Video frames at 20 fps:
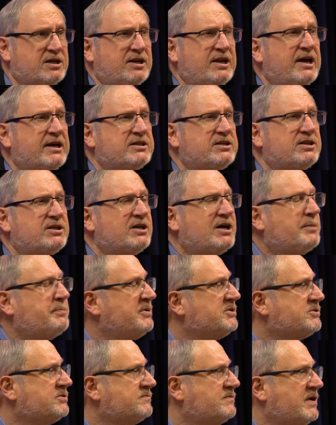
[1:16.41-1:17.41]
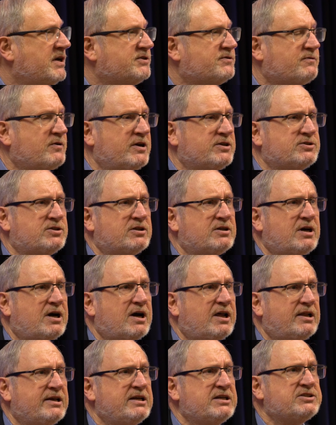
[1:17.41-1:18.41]
connected up as friends and
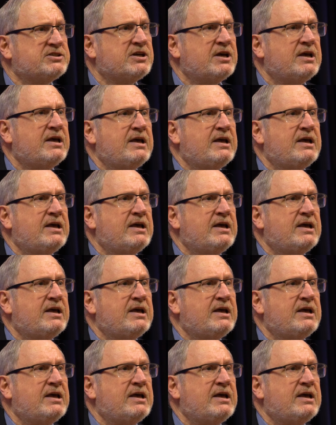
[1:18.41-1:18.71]
colleagues,